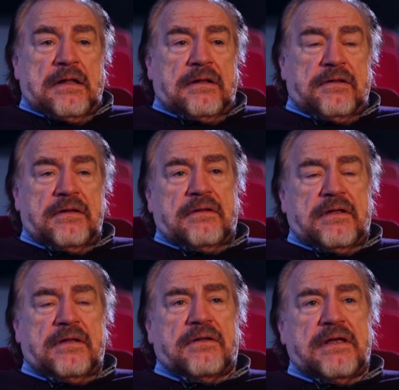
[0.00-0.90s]

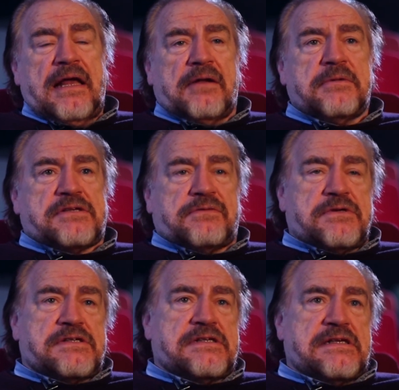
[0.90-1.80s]
The elements, of
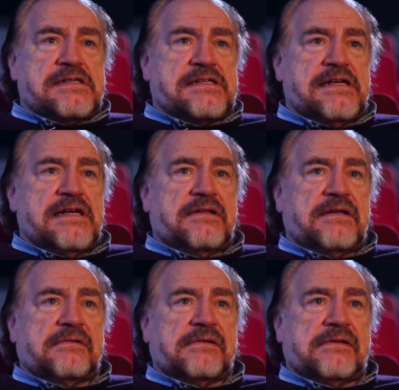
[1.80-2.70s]
course, as I say,
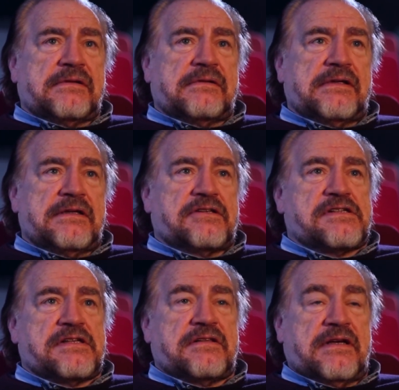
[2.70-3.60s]
that the
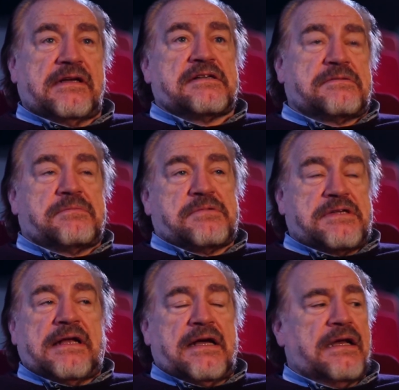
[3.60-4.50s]
interesting thing is, we were
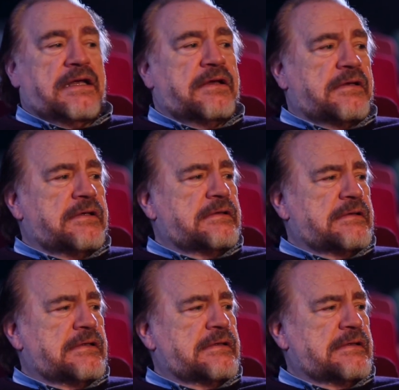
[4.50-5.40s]
saying earlier,
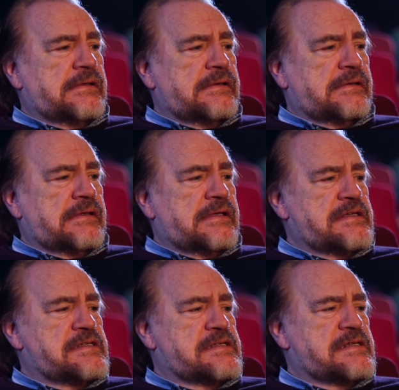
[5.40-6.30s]
that